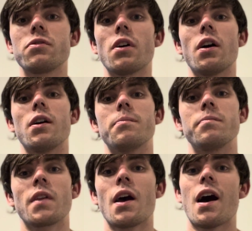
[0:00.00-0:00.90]

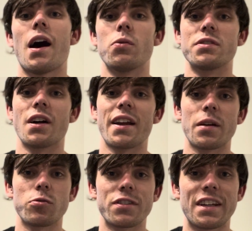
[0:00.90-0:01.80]
I was not
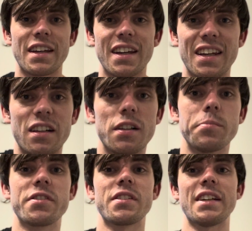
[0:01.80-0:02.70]
able to get any
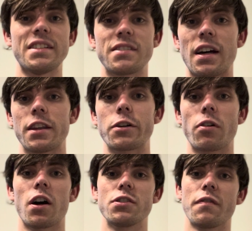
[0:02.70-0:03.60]
clips inside the
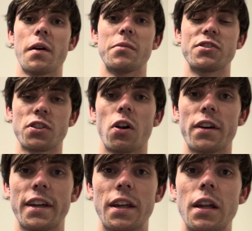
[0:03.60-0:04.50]
garage of them installing
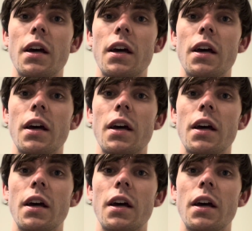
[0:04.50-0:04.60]
it,